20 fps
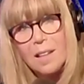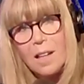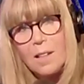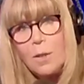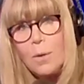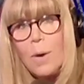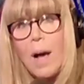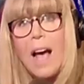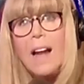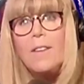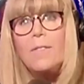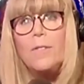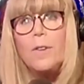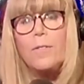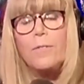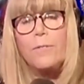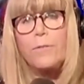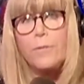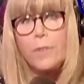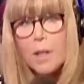Are you out of your
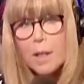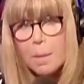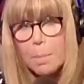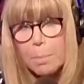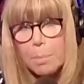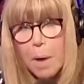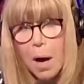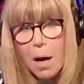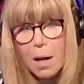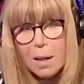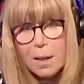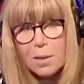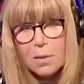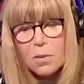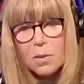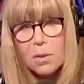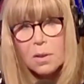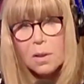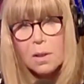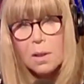freaking
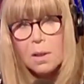mind?